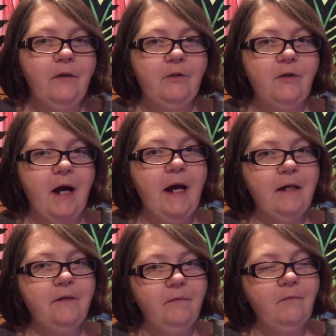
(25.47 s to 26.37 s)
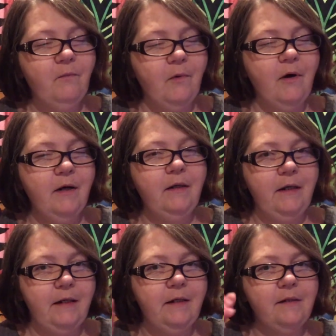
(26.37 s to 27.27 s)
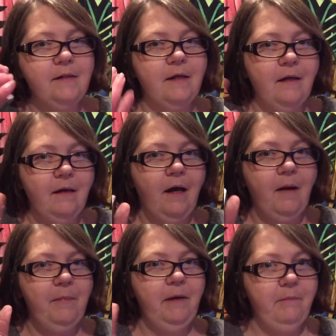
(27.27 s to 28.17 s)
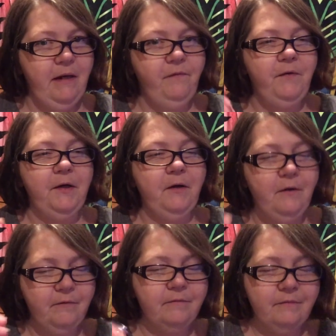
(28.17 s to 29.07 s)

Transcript: the Drag 1 is a bit beefier.